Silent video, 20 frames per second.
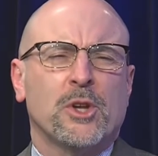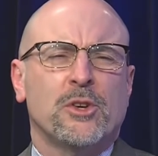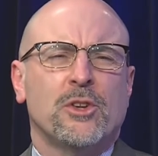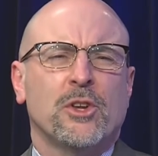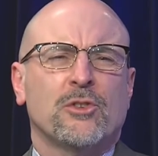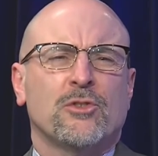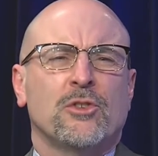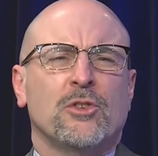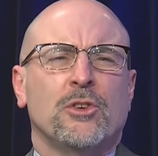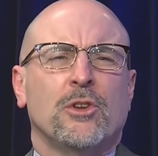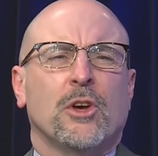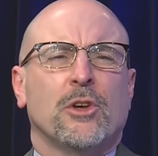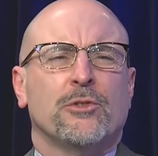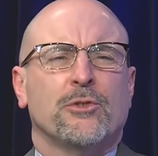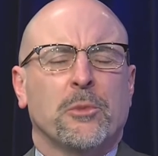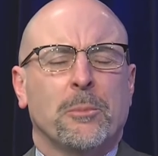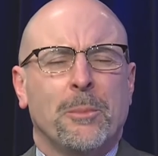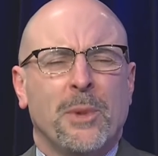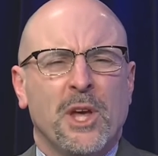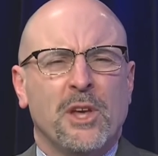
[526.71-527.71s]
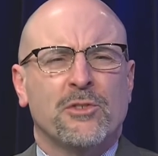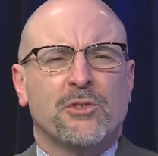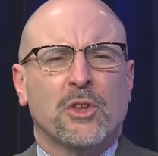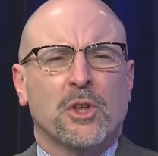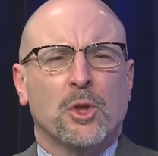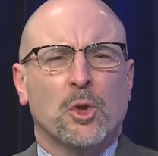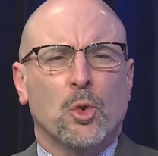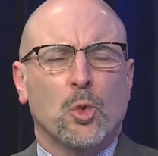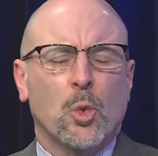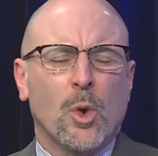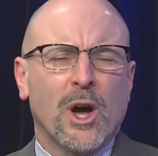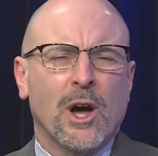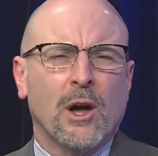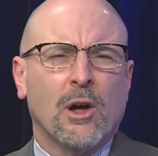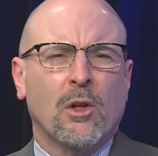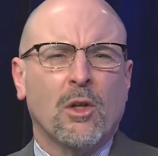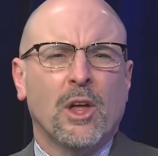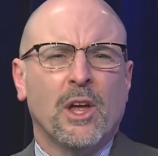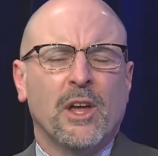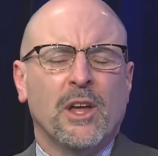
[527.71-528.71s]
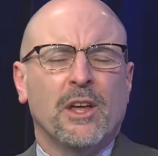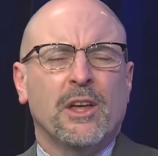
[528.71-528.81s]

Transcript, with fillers: Addiction does amazingly well